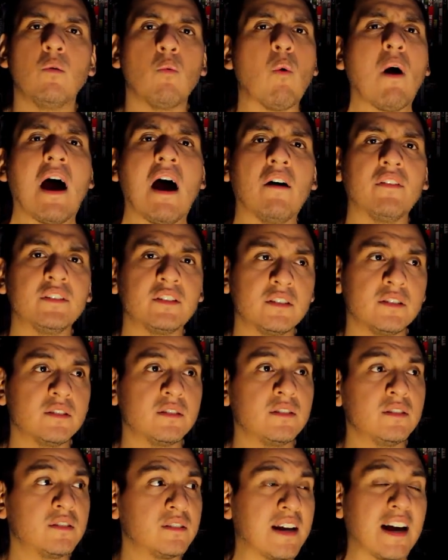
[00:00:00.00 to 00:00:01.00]
wow,
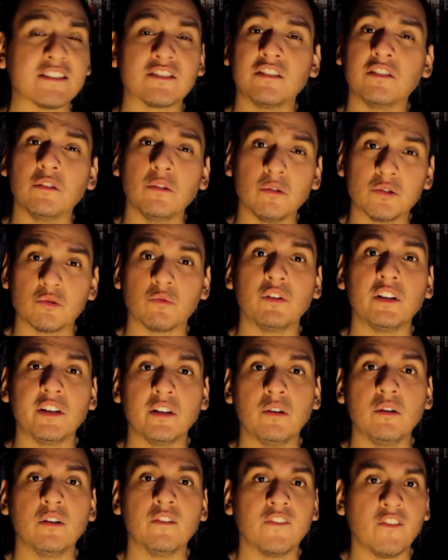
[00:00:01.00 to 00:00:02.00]
this actually looks really
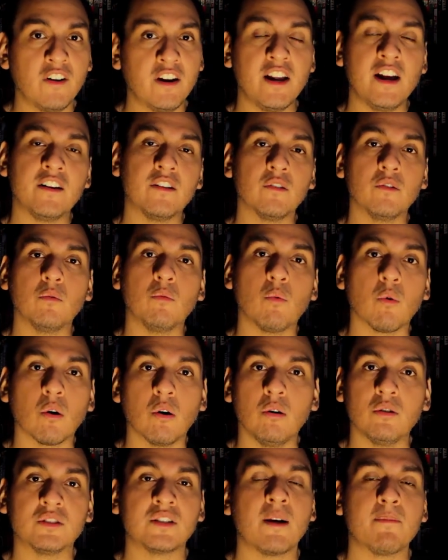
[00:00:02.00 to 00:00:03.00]
good for an end of the
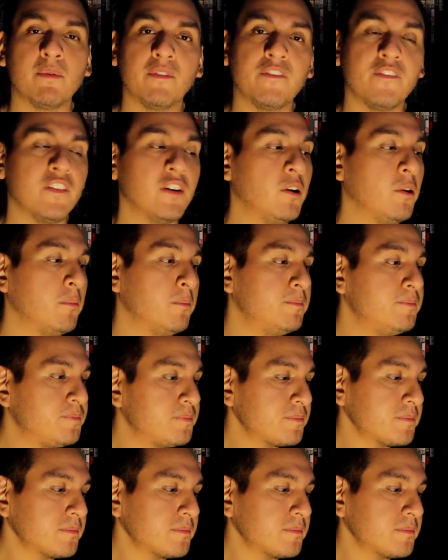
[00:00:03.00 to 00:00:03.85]
world type of film.